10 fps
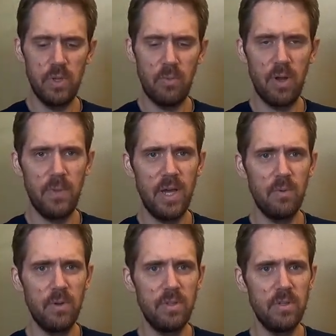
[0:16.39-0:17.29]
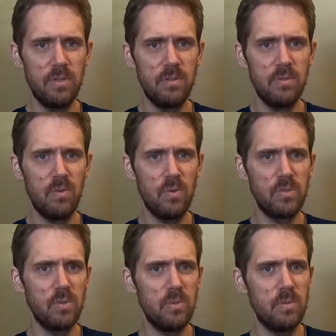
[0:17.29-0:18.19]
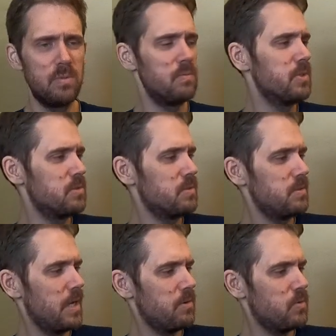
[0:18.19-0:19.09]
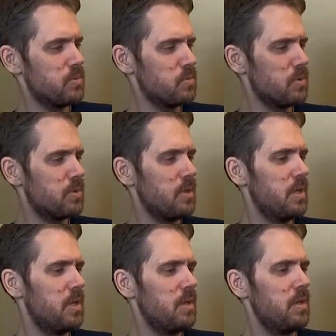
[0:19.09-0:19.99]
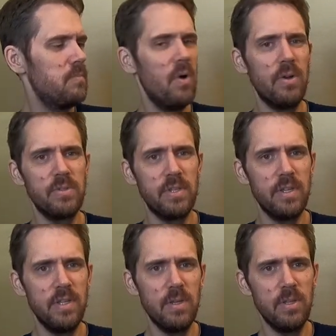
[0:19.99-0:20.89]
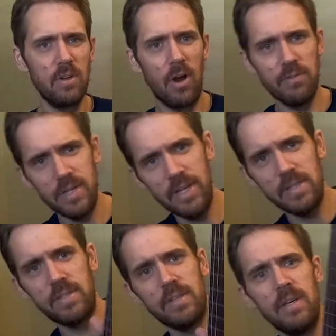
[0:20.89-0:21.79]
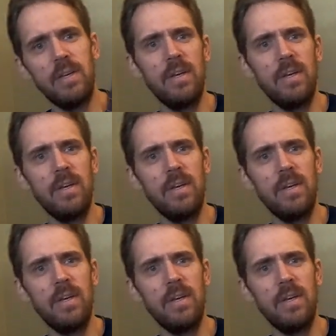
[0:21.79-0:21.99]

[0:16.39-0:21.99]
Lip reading: They brought back one of the old school original Allan Holdsworth models that they did in the Carvin days.